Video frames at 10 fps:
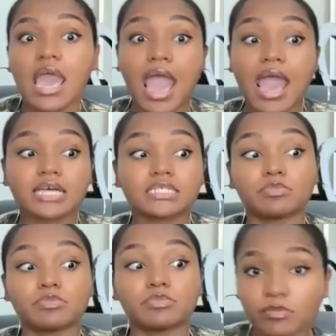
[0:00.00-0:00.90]
as
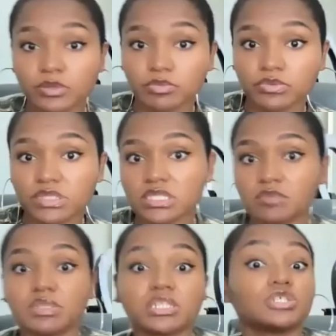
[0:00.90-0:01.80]
Black people with
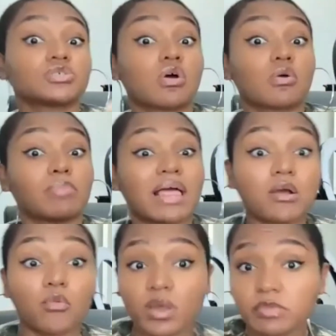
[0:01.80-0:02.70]
disabilities or
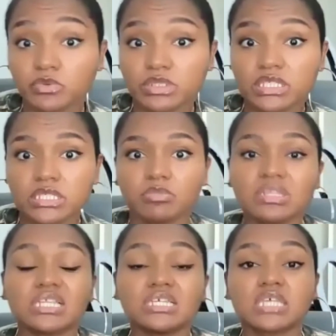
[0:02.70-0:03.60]
Black women with
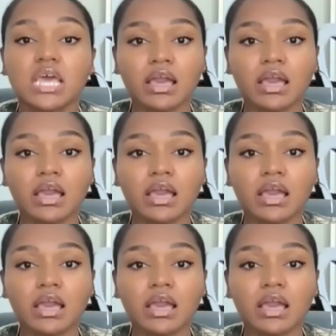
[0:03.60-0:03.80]
disabilities,